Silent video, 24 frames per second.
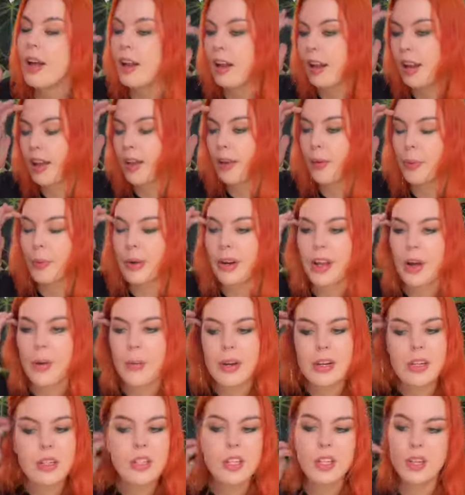Like when I
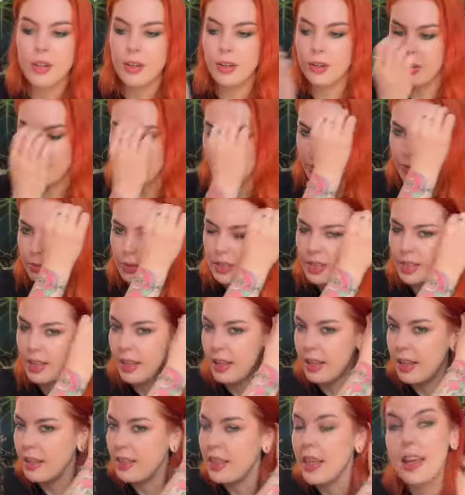went to, was
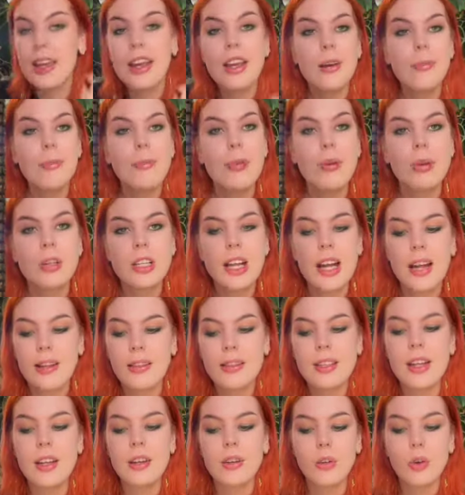it the Eden Project
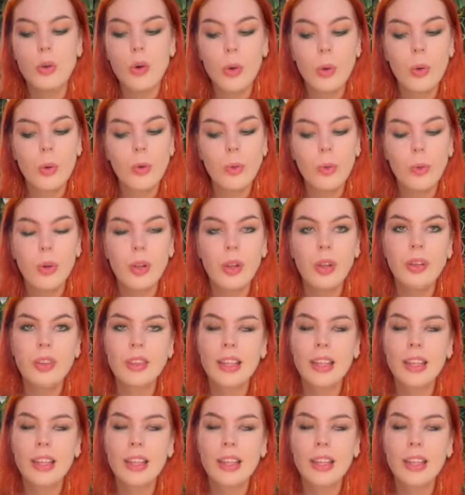in Cornwall?